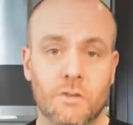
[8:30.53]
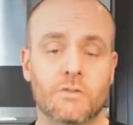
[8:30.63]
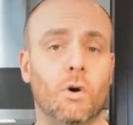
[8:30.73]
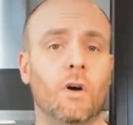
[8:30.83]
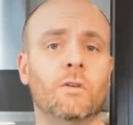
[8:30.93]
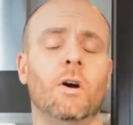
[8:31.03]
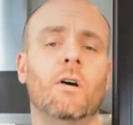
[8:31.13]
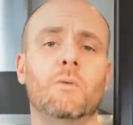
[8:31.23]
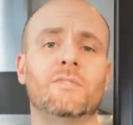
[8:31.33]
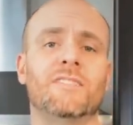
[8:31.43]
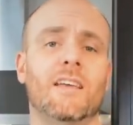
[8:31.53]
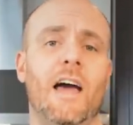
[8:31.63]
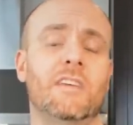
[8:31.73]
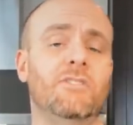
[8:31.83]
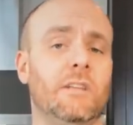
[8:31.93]
So all in all, I would say
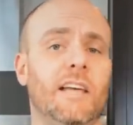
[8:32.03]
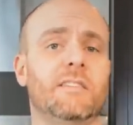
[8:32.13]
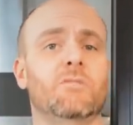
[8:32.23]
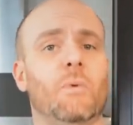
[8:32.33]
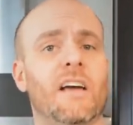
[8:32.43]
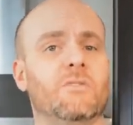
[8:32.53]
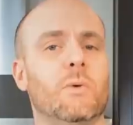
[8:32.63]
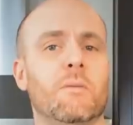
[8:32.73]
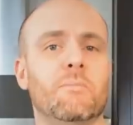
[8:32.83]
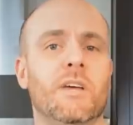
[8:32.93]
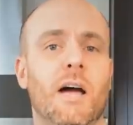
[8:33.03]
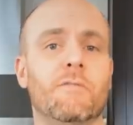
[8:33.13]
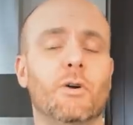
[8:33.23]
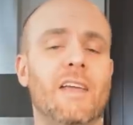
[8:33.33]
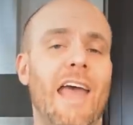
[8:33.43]
I actually like this wax quite a bit.
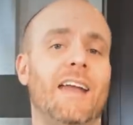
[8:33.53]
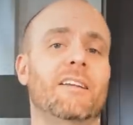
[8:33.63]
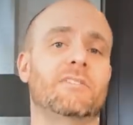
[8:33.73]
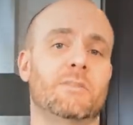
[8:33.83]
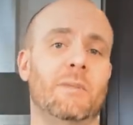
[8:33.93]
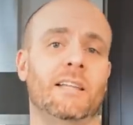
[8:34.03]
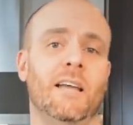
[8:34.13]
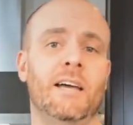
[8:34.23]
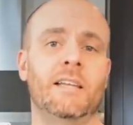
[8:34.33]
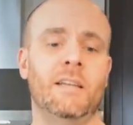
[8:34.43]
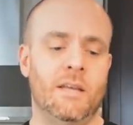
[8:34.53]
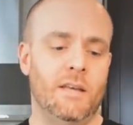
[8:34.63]
I've already added it to my line.